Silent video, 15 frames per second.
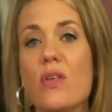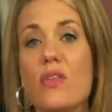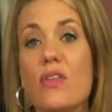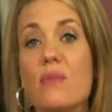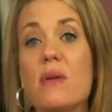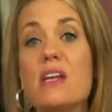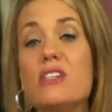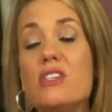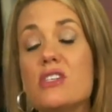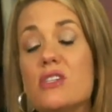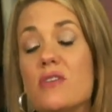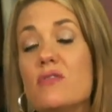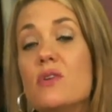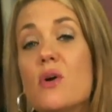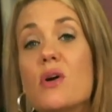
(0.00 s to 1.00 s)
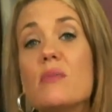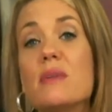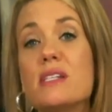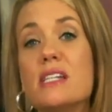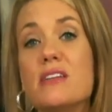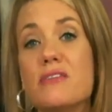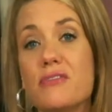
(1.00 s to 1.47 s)
the beach beaches of
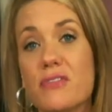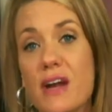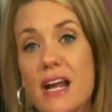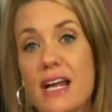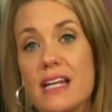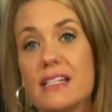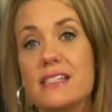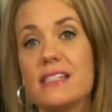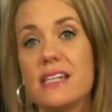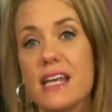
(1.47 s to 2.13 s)
Normandy, France.